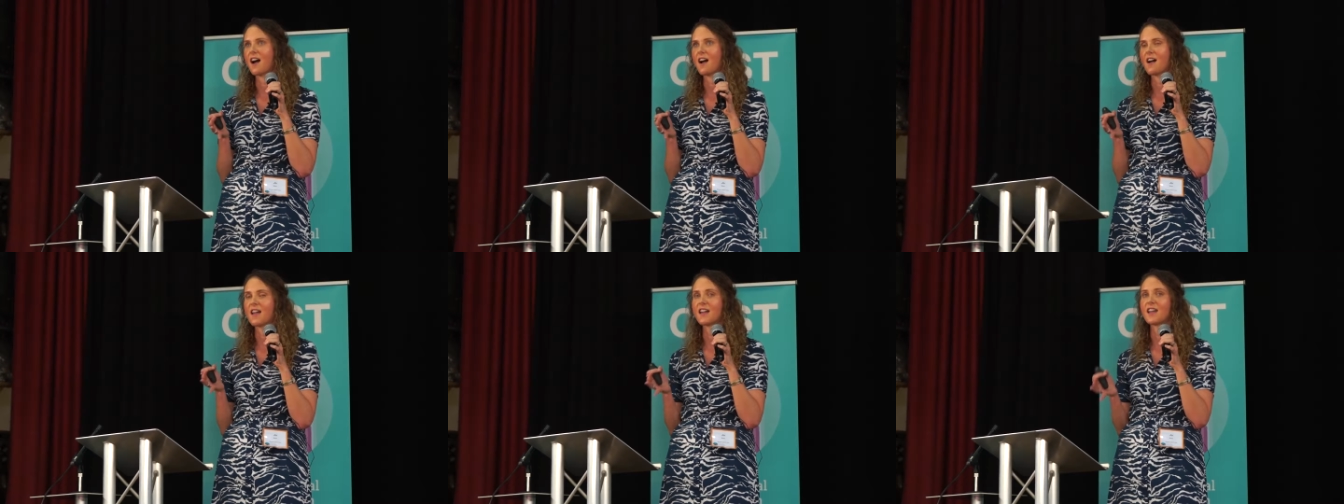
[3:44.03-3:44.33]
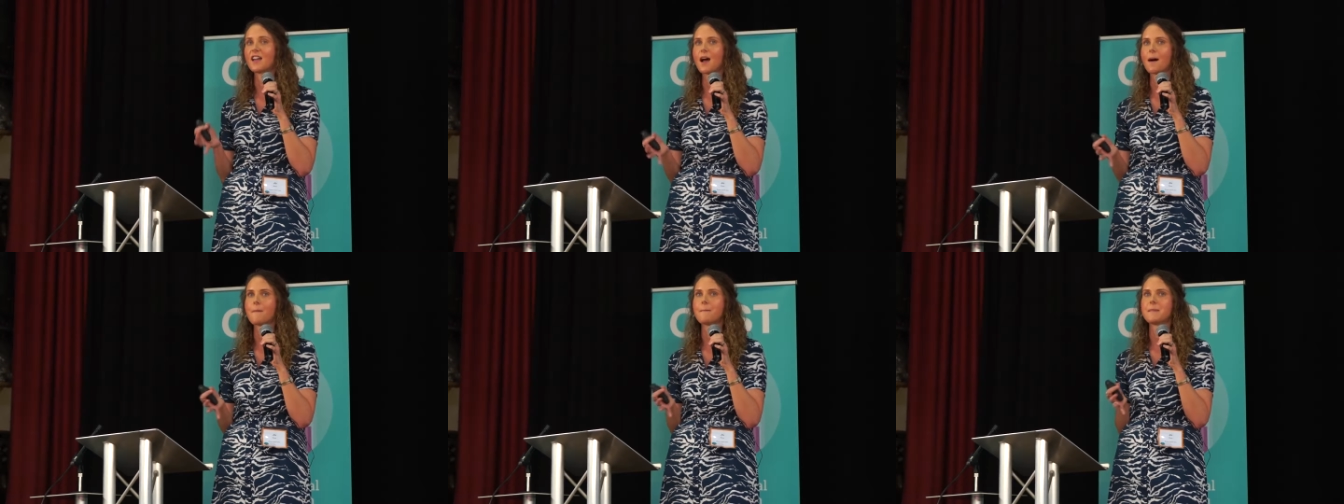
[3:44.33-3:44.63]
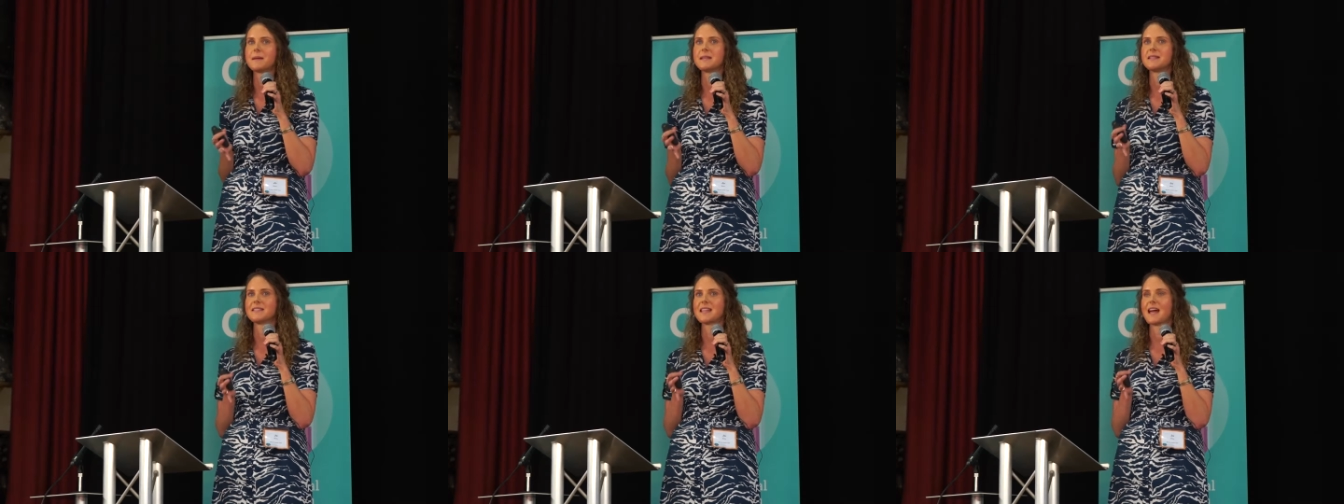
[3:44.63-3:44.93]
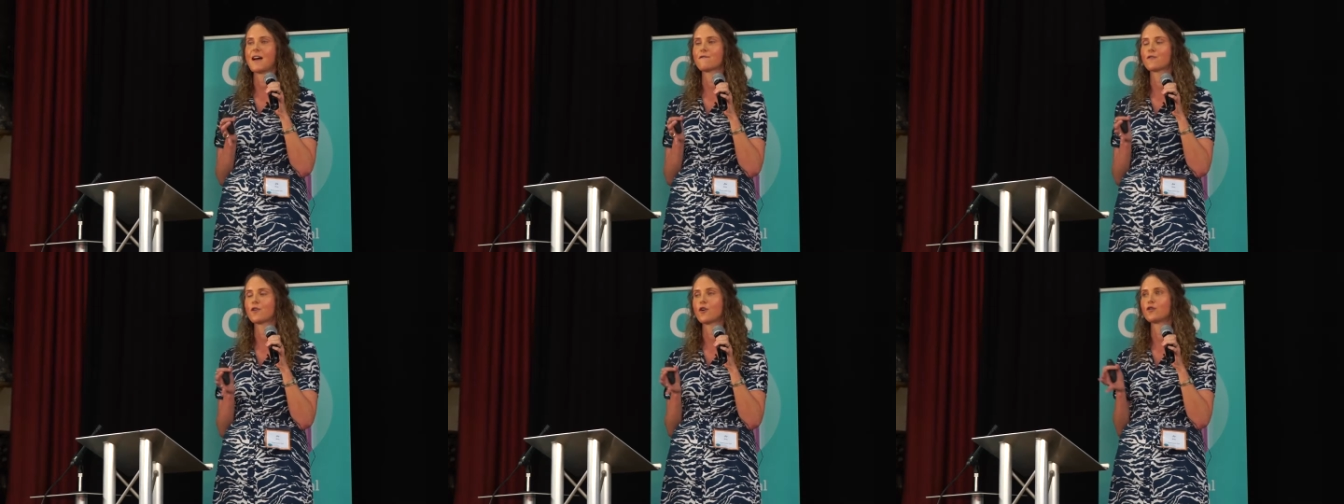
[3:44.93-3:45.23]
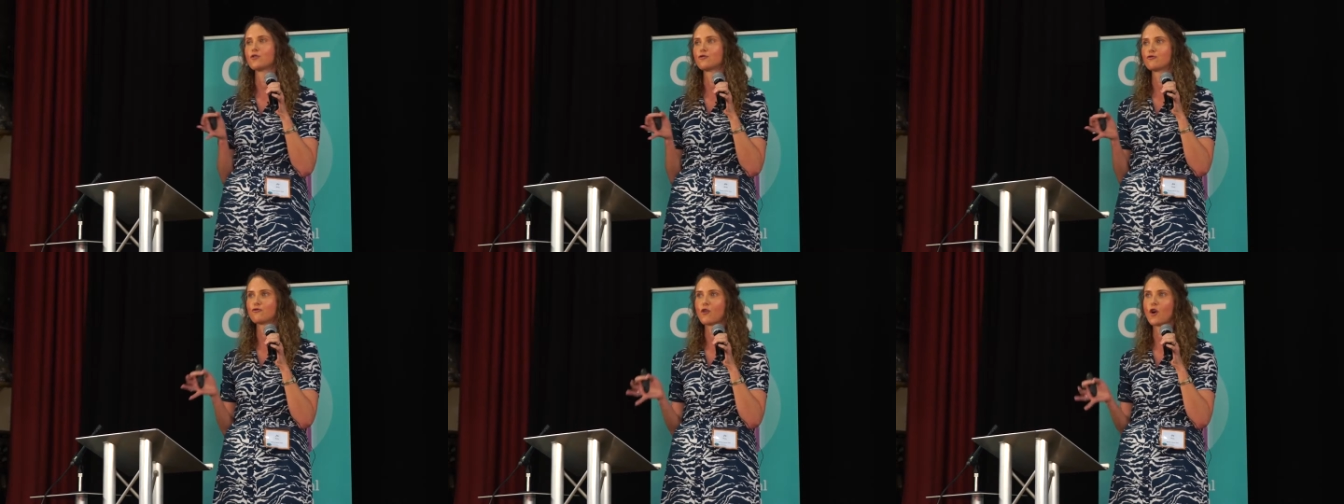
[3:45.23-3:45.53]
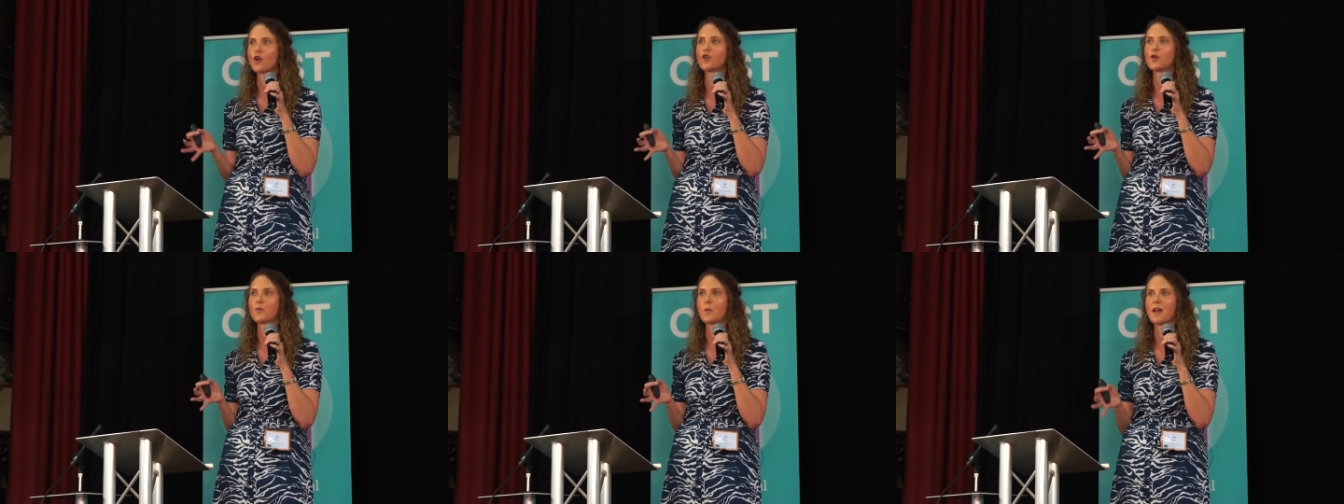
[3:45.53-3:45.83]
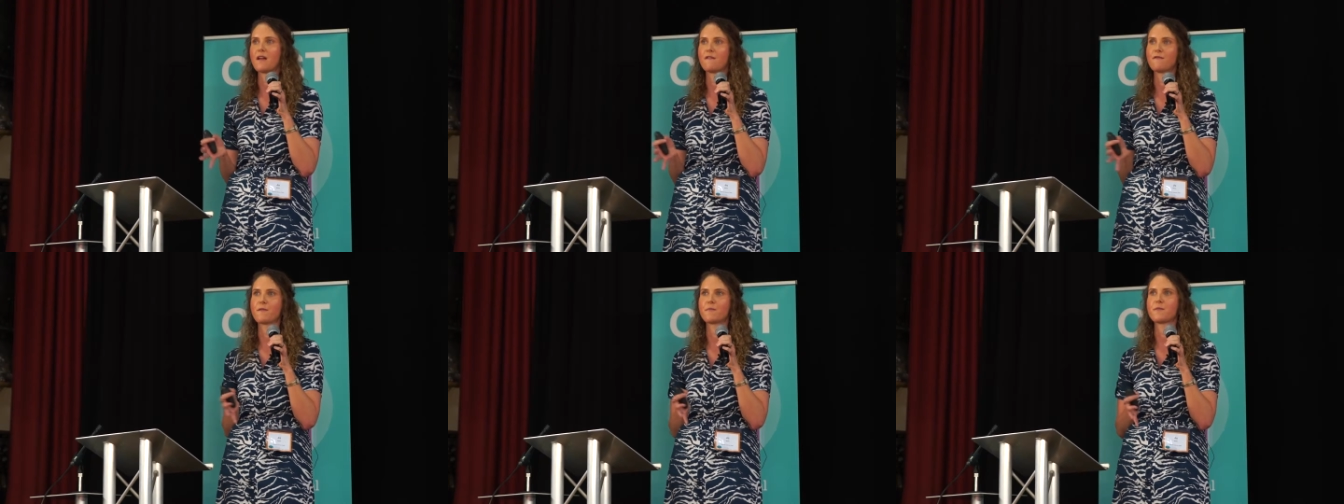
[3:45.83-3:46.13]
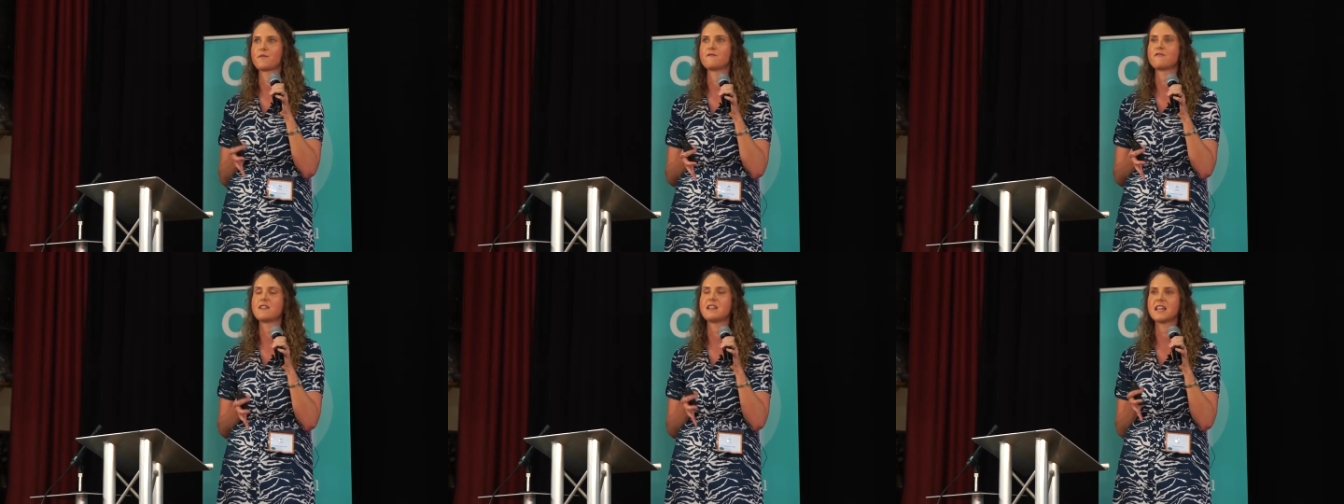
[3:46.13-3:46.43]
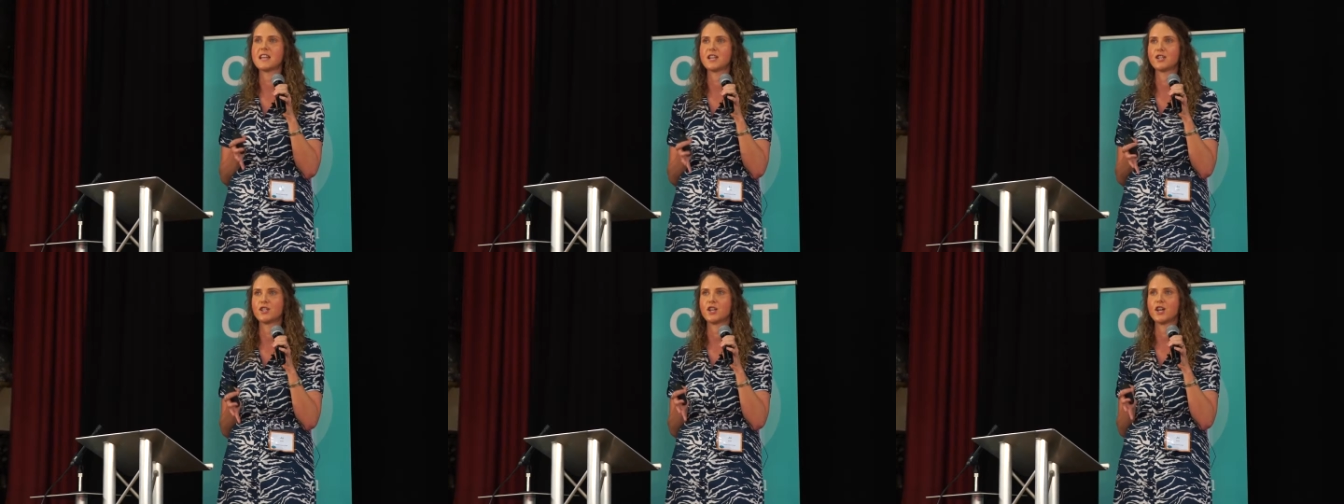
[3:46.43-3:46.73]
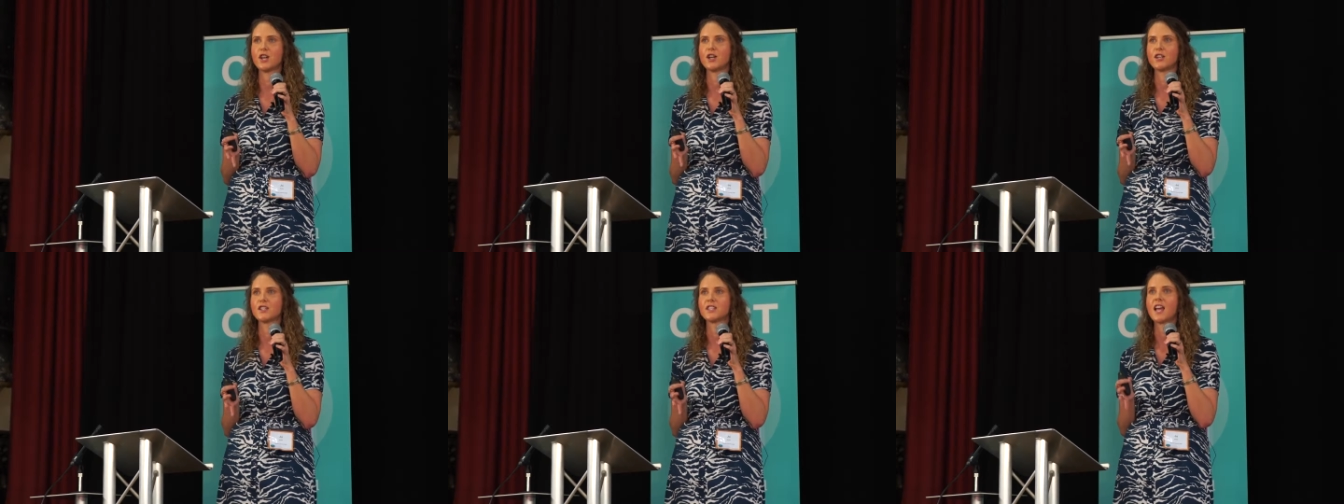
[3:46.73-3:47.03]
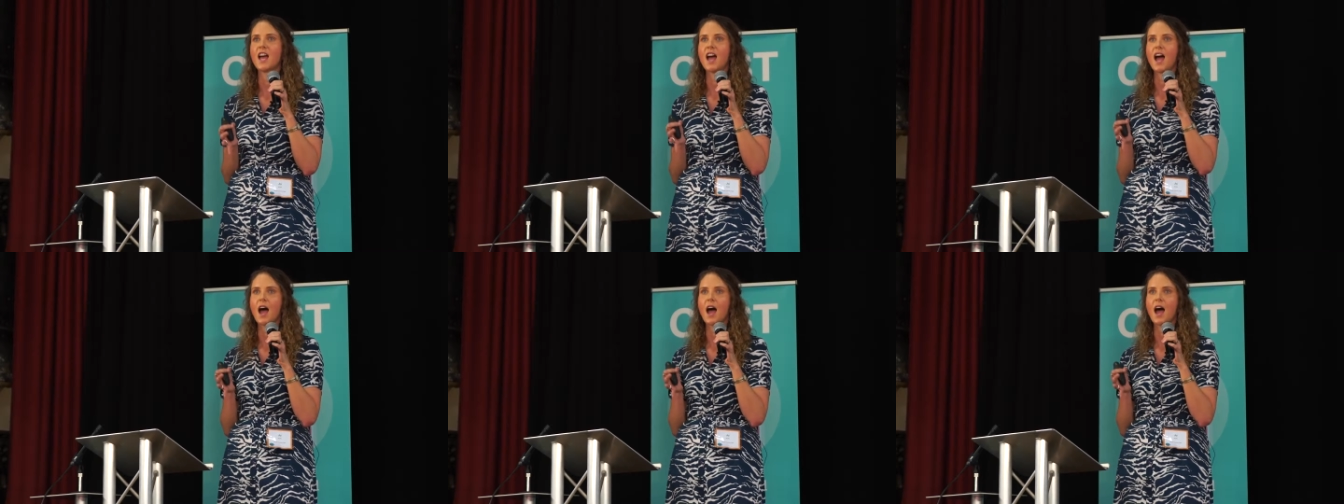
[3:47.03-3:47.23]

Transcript: incumbents have got drawn away from the real issues,